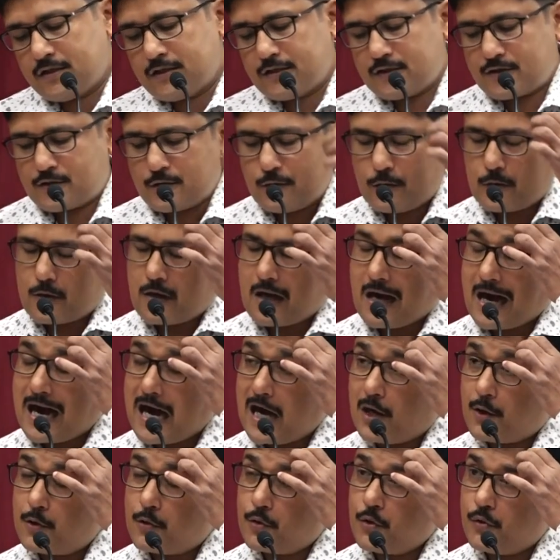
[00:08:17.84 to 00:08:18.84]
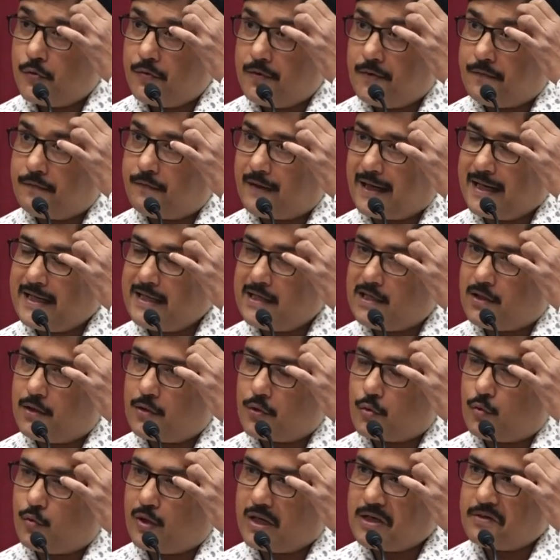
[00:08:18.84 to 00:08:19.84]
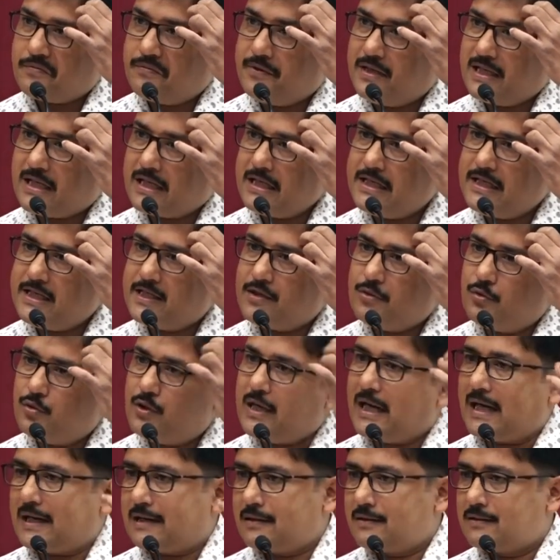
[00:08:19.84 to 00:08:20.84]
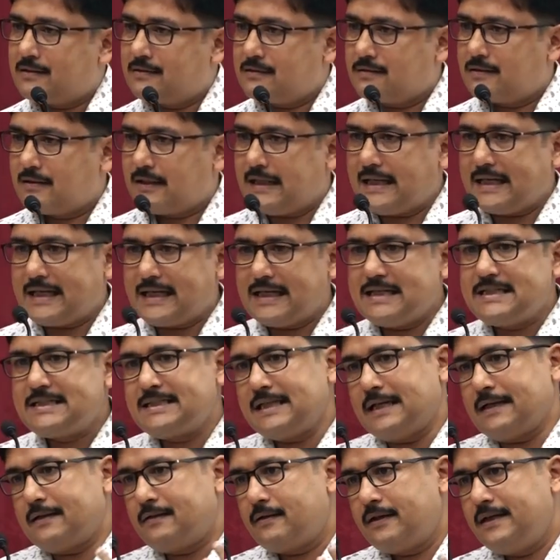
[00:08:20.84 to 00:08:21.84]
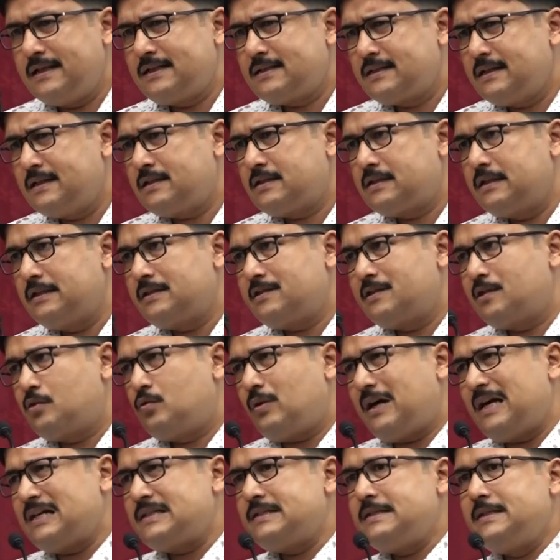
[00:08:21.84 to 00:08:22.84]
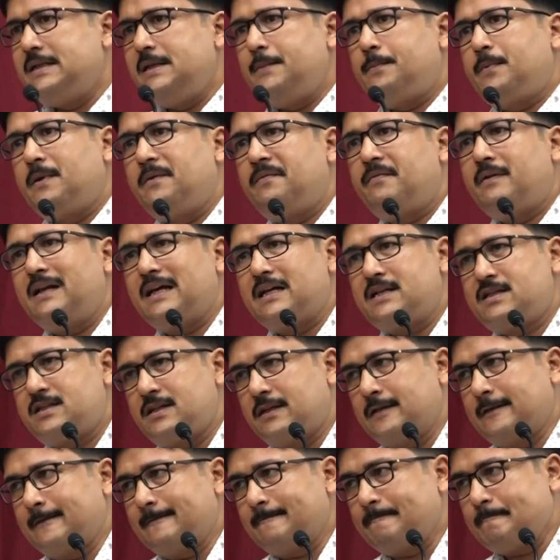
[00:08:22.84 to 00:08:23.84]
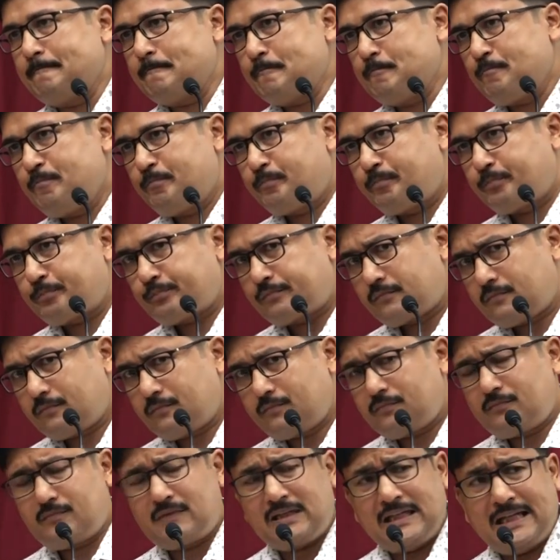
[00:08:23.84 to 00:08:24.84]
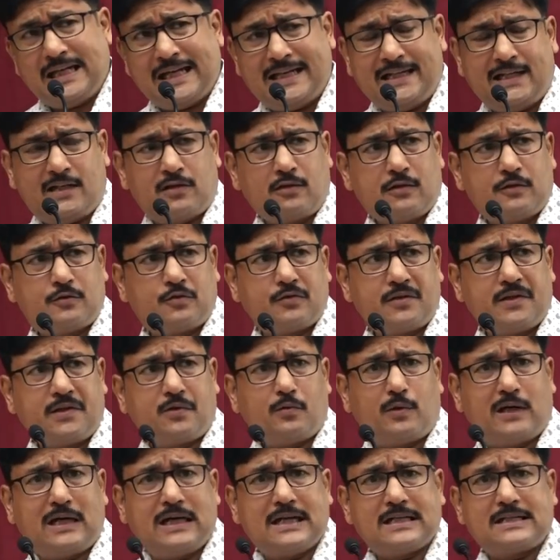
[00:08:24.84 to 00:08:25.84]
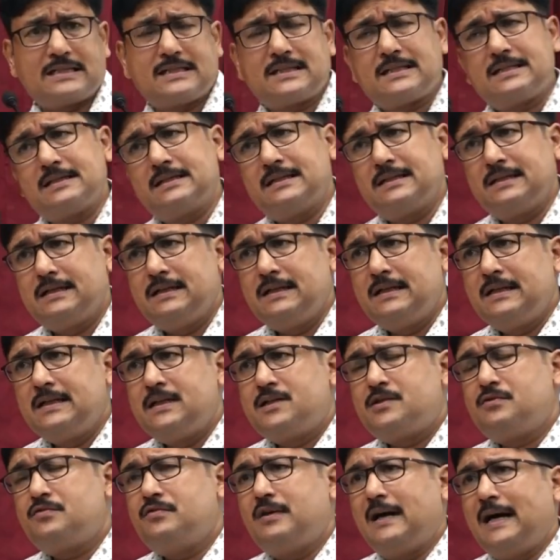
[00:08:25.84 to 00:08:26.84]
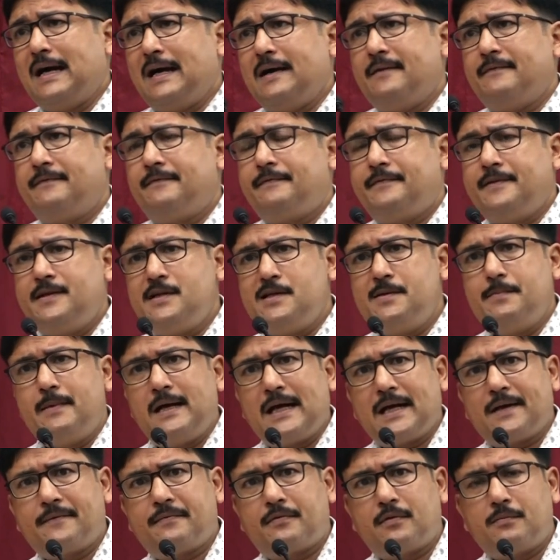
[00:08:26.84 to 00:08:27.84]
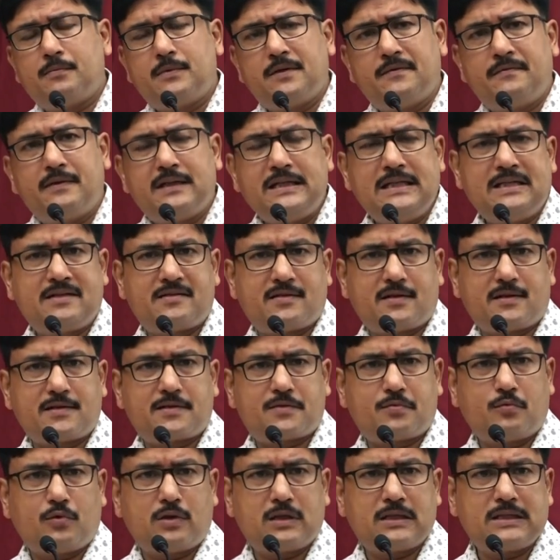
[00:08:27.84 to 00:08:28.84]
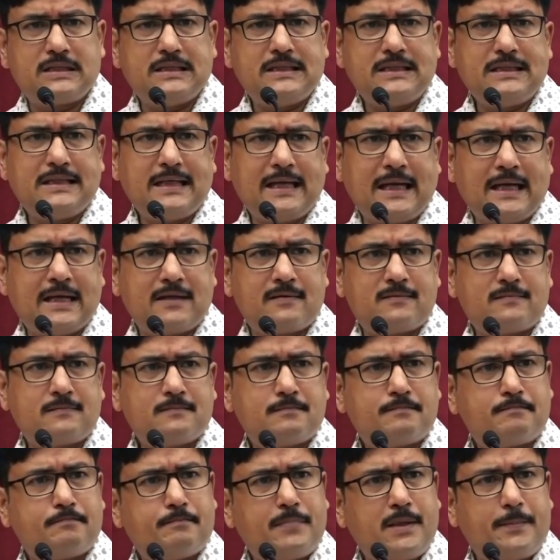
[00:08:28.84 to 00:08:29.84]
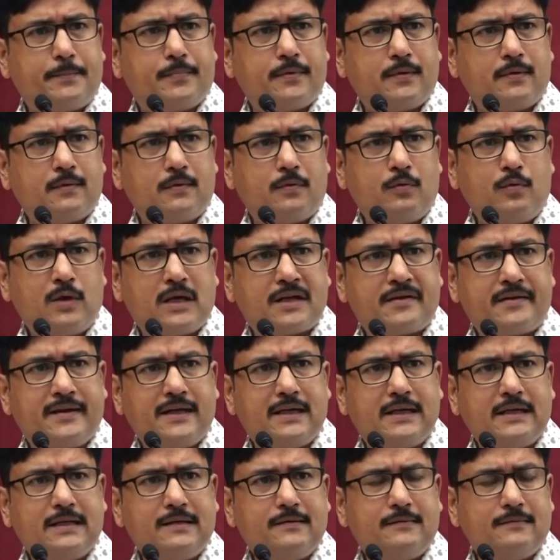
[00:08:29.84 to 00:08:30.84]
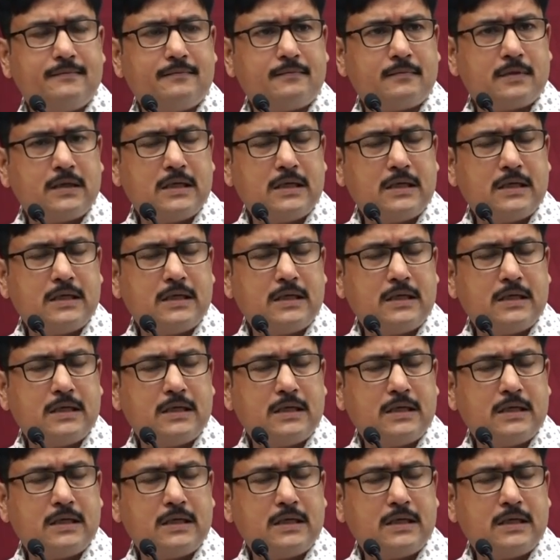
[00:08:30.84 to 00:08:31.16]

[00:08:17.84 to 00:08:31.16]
So how do we find out what we are really good at? Like I said, it, it, it requires deep reflection. And it also requires to have feedback from the very trustworthy and people who are really